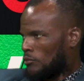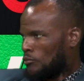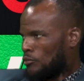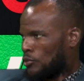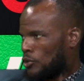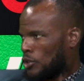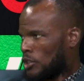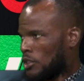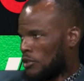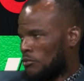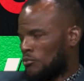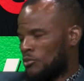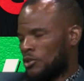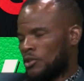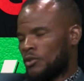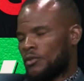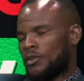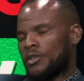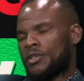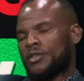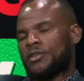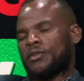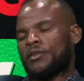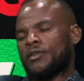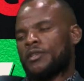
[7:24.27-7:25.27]
Politburo,
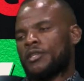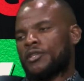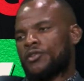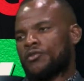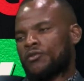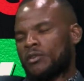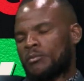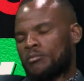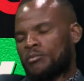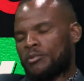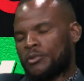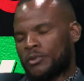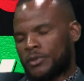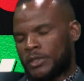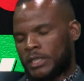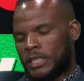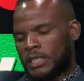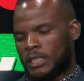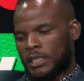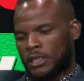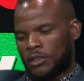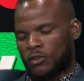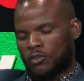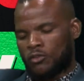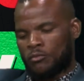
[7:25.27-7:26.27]
is not the Swapo
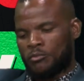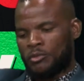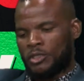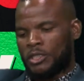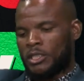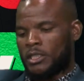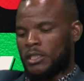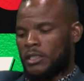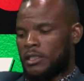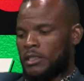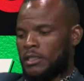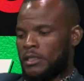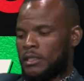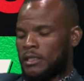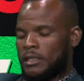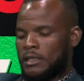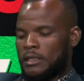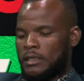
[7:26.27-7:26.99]
Central Committee,